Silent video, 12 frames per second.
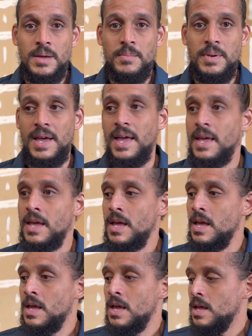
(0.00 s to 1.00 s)
But,
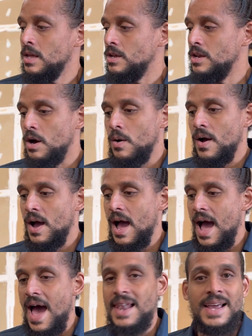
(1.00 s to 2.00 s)
you know,
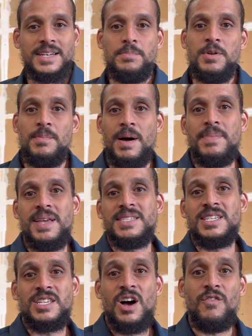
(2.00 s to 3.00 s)
I like to build my
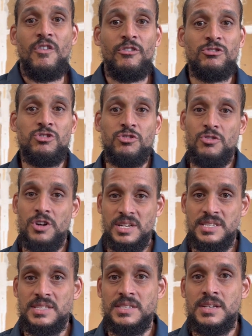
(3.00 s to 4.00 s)
business off of
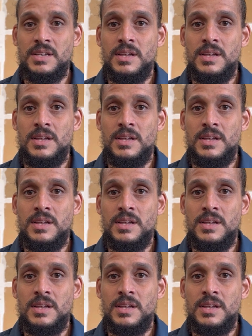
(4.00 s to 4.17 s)
trust.